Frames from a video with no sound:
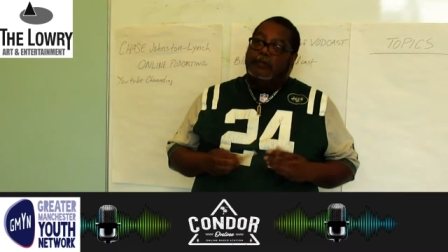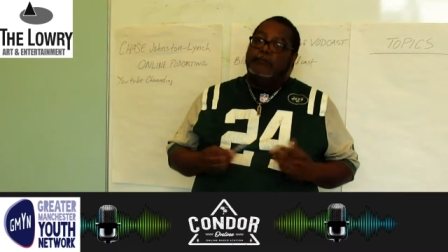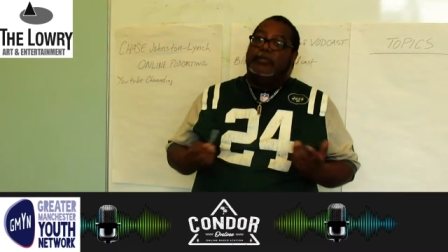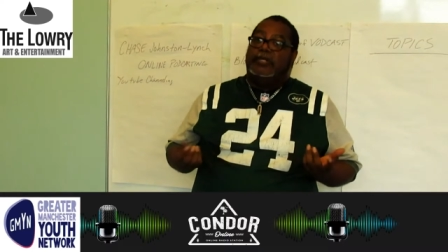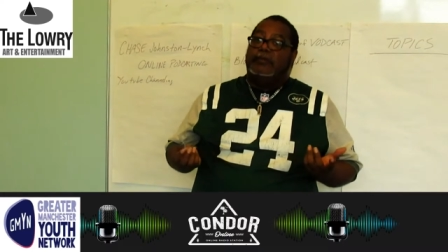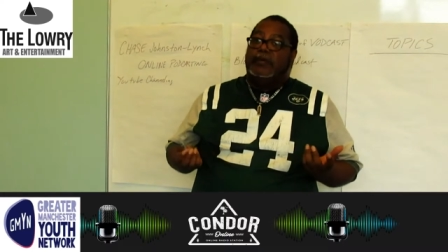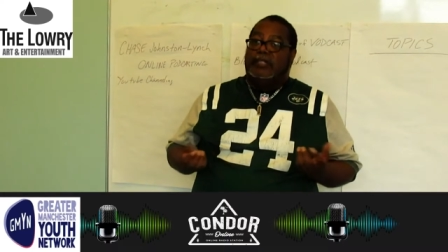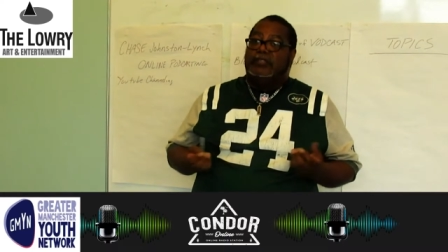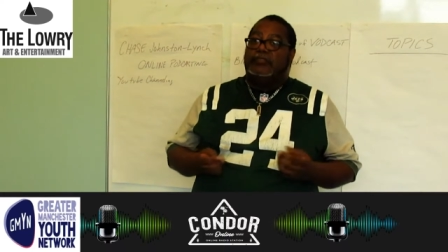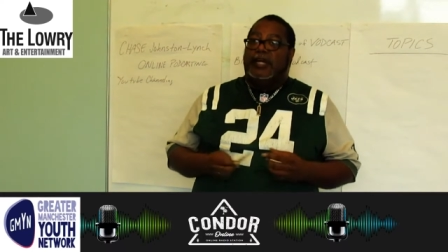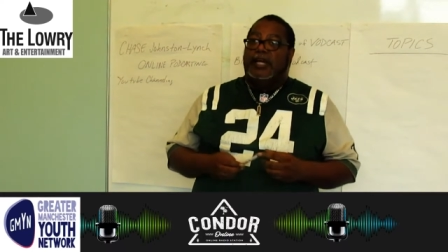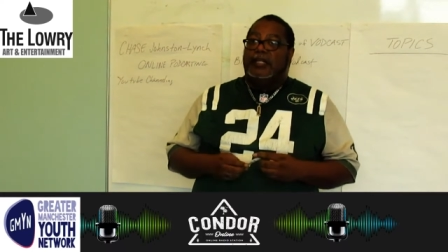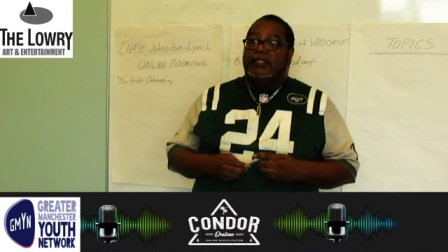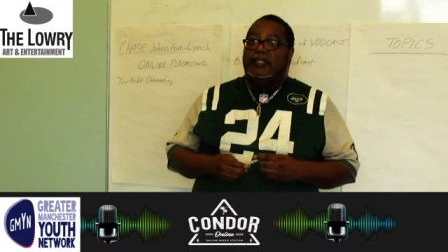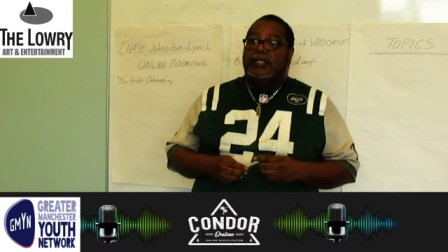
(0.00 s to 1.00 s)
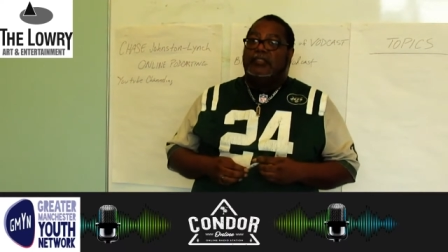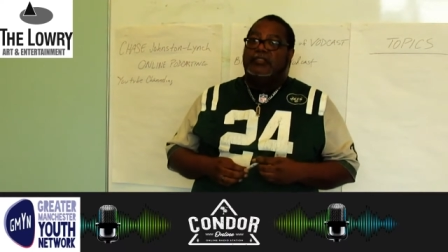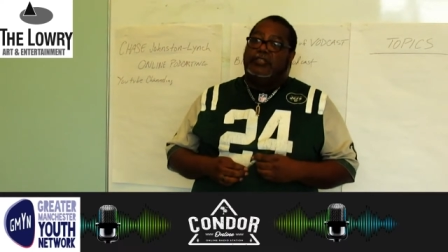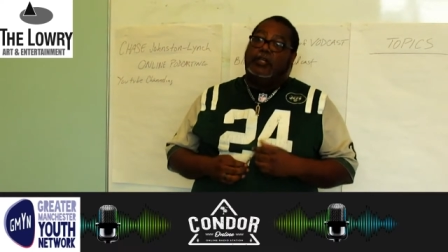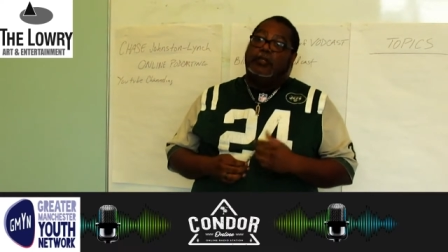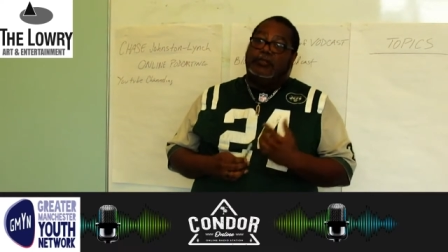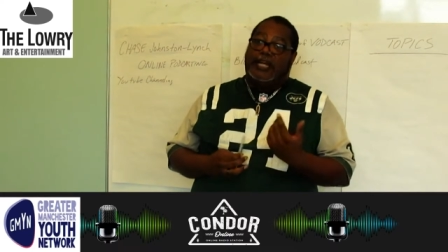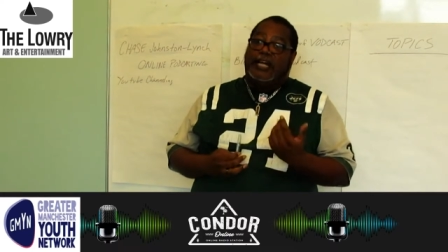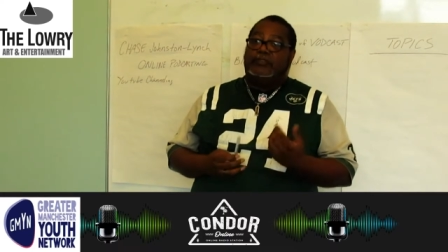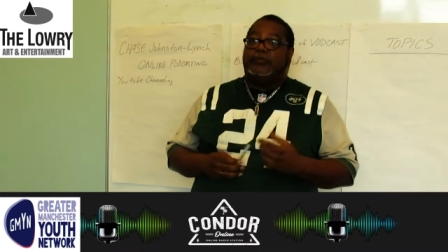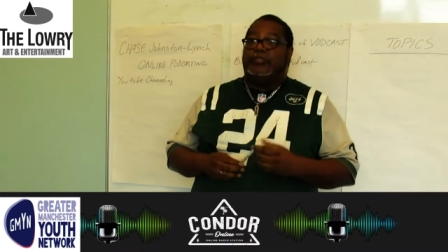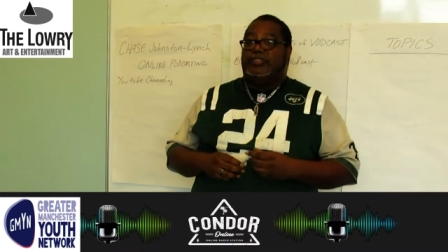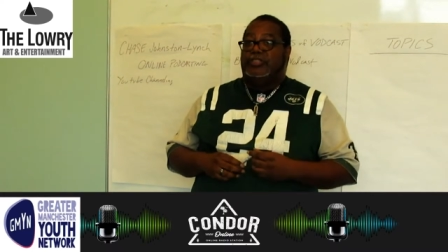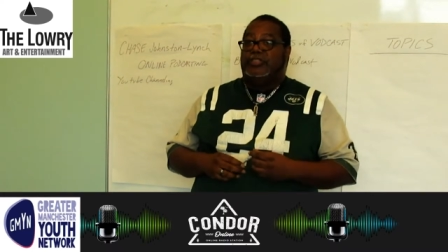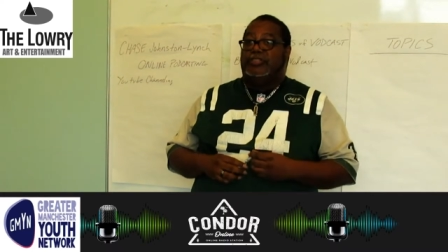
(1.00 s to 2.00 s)
Pretty much, right? So that's
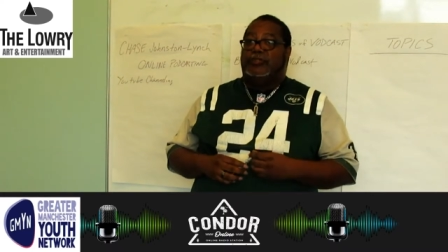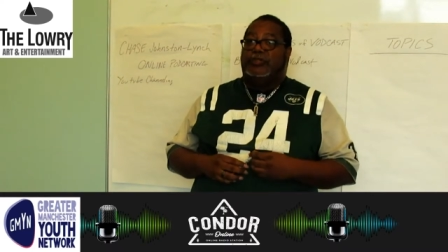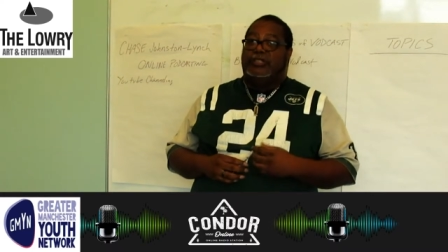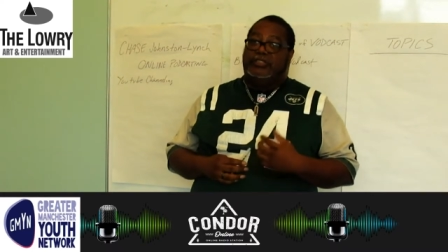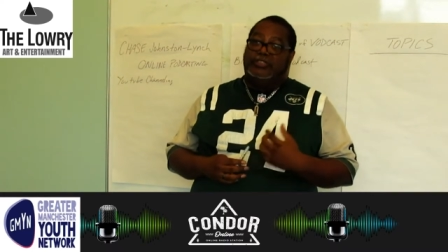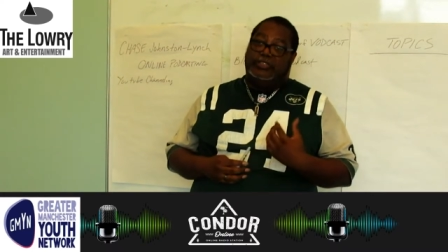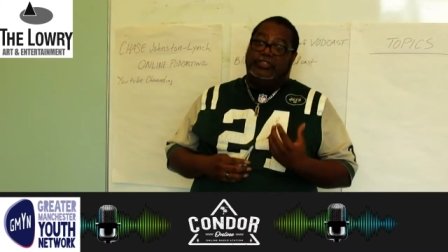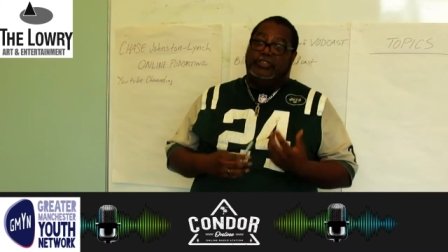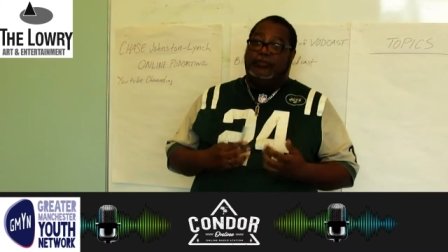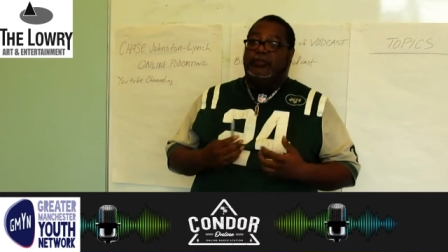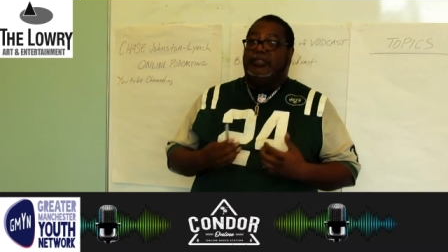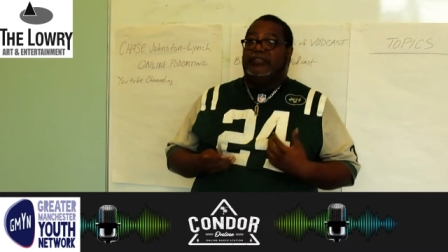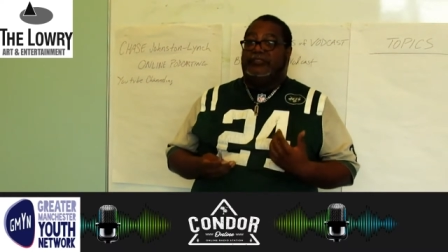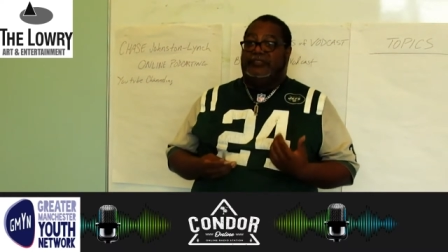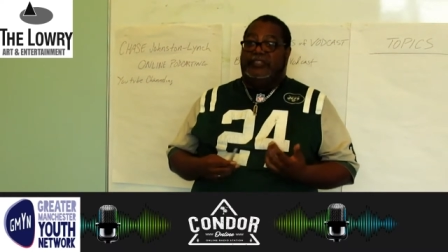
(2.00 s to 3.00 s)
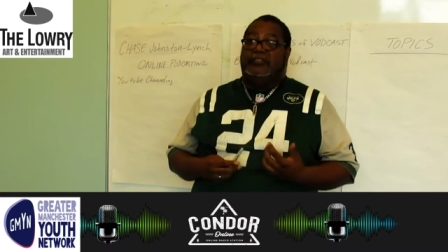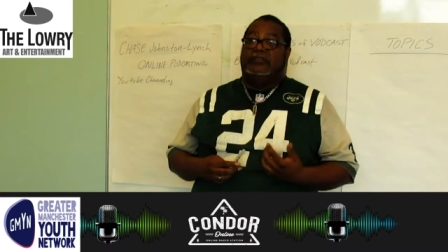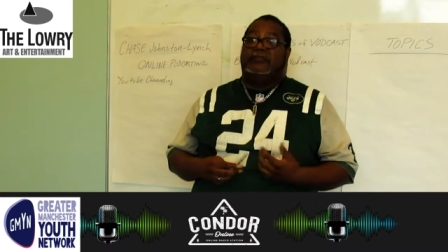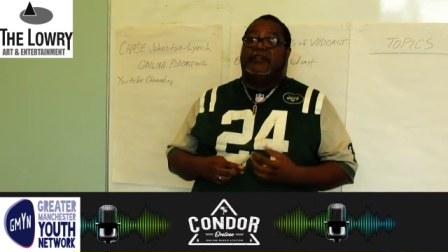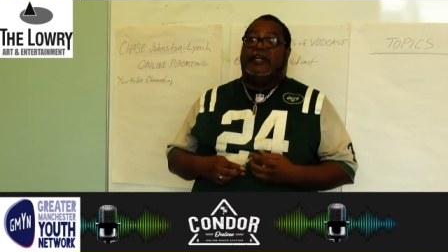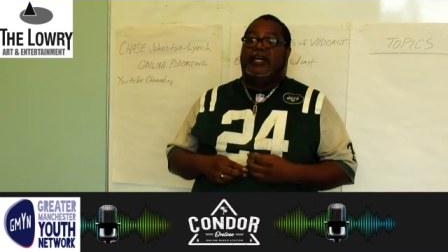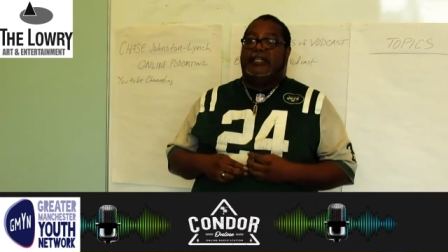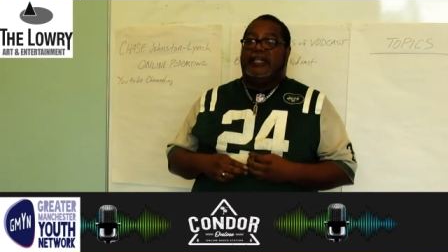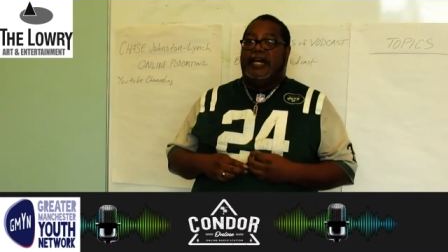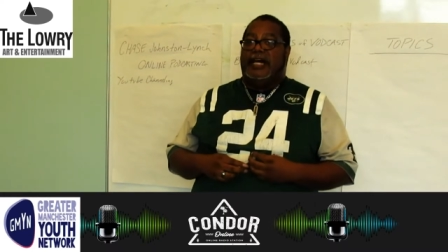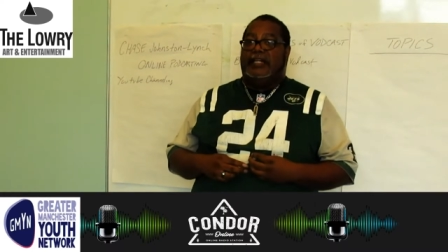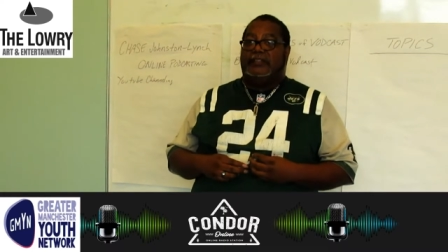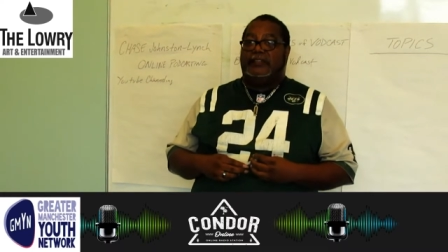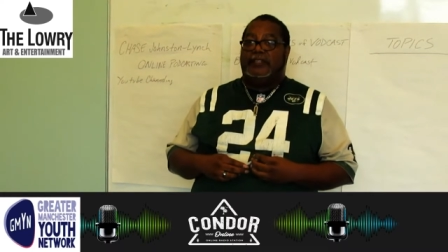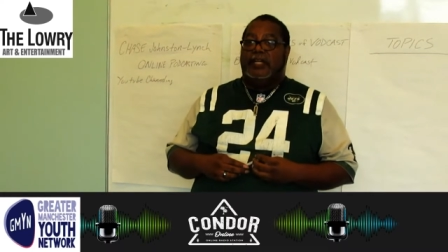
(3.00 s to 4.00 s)
what you're doing is you're doing a single
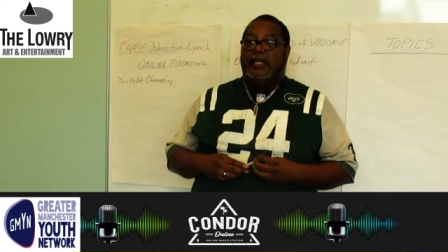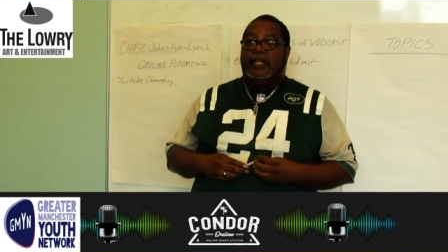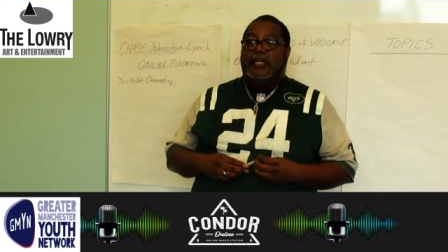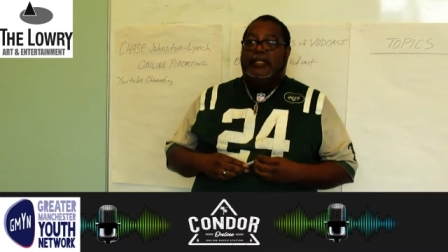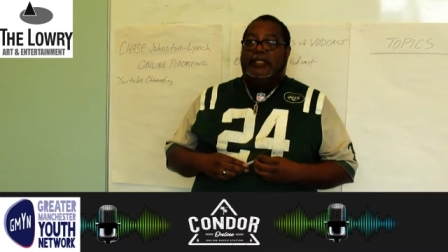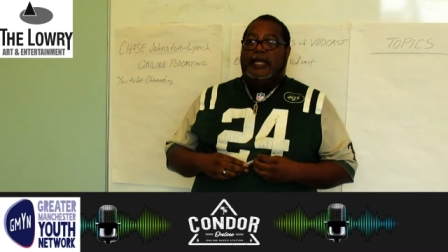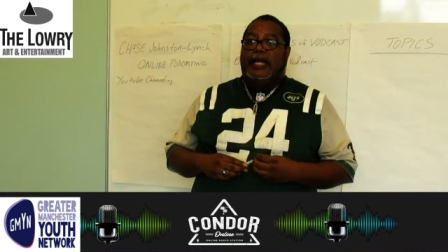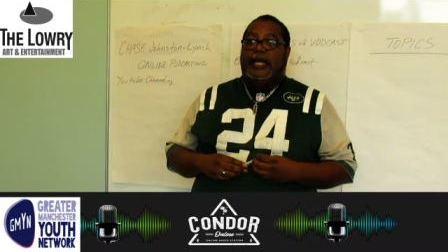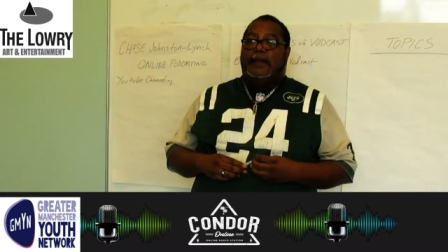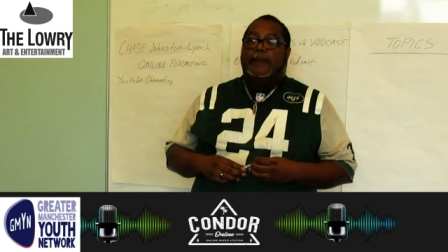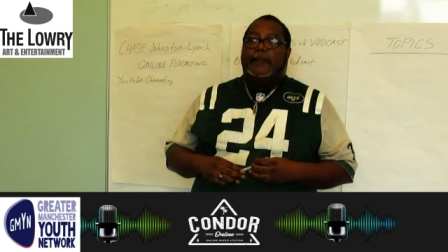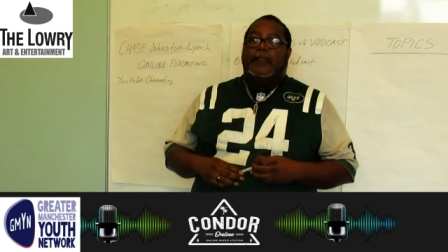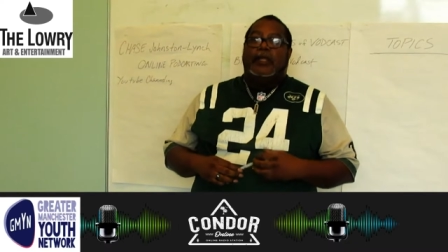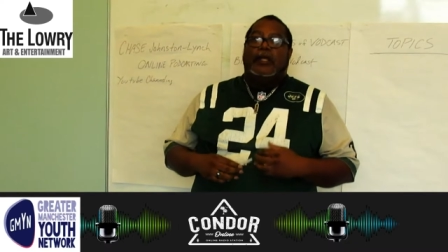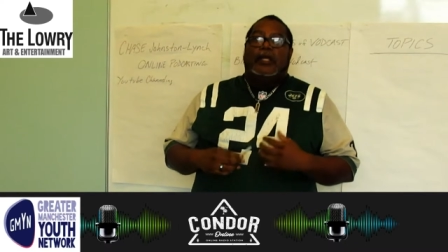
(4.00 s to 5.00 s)
podcast. Yeah?